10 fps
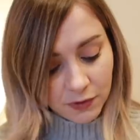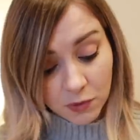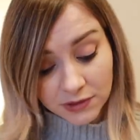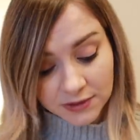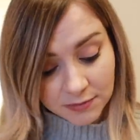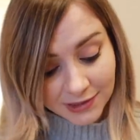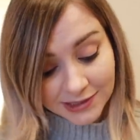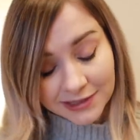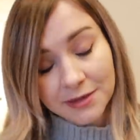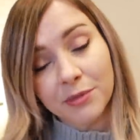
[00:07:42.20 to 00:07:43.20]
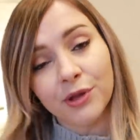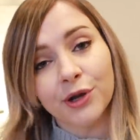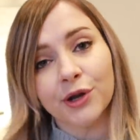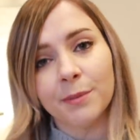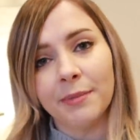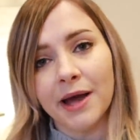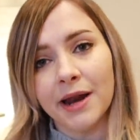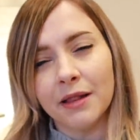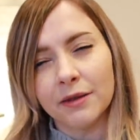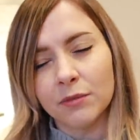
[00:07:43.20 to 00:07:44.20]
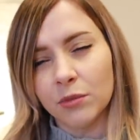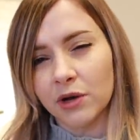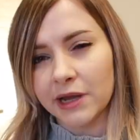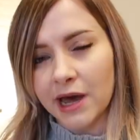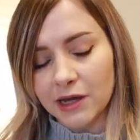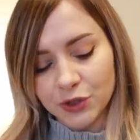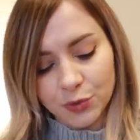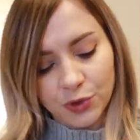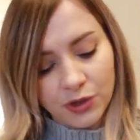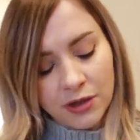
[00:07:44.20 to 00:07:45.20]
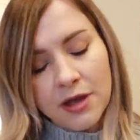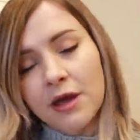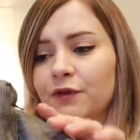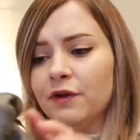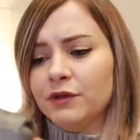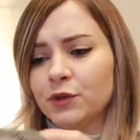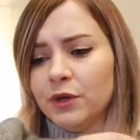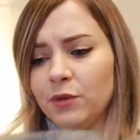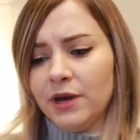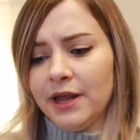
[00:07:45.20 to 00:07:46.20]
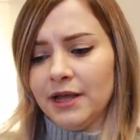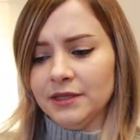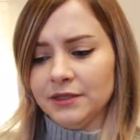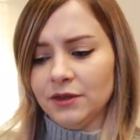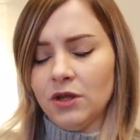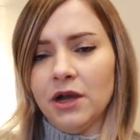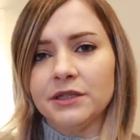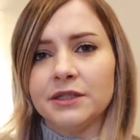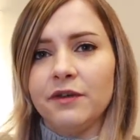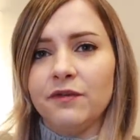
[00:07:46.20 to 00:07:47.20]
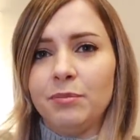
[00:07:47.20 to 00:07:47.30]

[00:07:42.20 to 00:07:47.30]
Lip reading: If you want something similar but a little more casual, Forever 21 has lots of